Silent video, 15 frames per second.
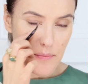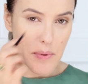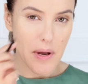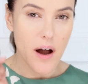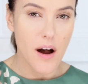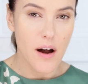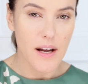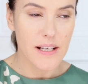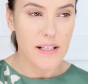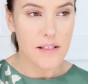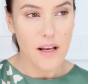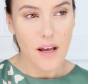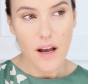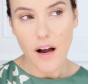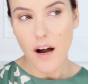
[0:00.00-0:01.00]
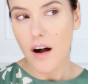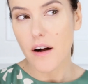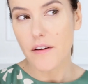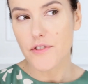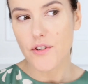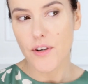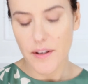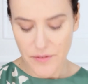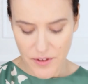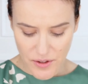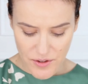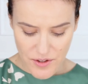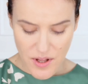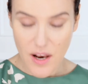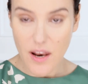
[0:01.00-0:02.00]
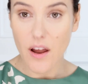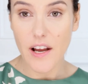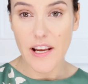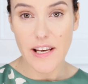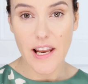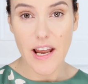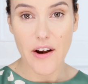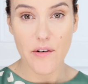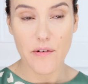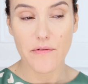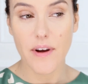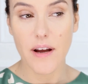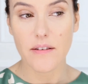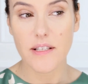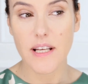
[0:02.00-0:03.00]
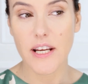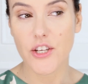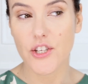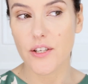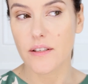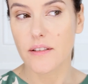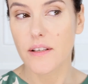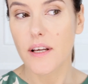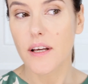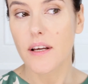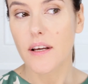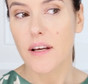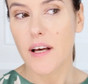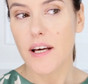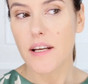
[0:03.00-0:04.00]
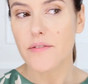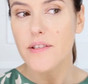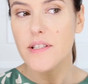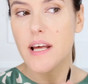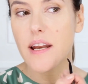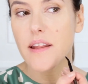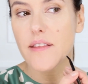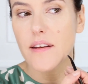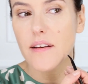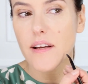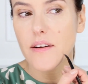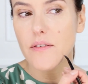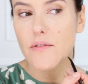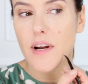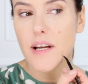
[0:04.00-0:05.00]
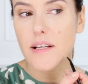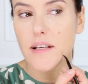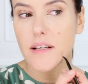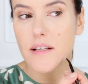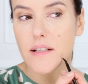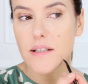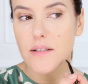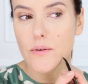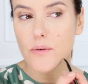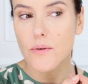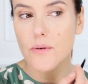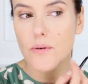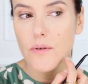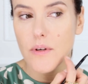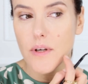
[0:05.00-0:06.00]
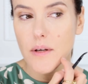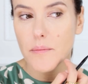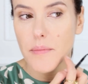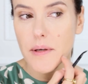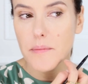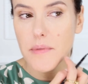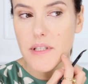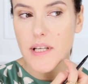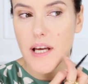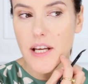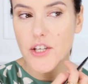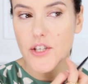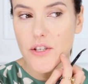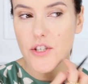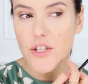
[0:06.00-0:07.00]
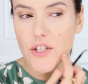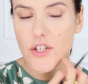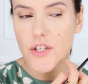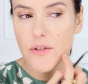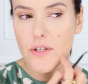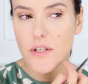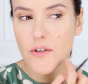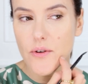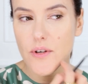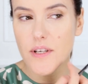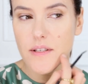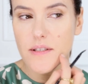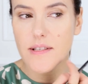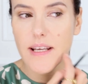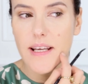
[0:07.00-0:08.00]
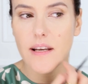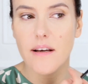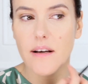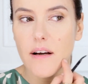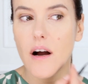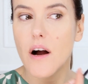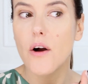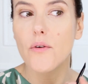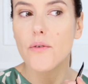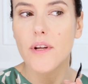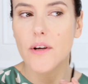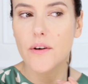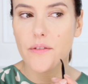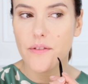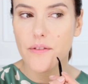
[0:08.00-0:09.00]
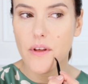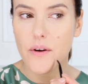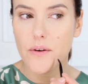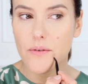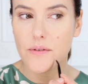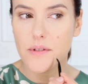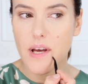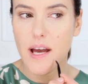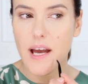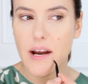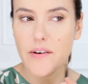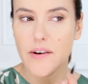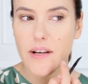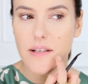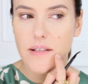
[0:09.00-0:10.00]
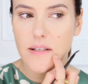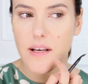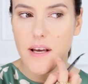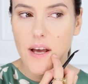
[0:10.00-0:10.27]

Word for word: behind after I've used the light layer of foundation. And if there's anything like redness or pigmentation, just use your concealer only on those areas.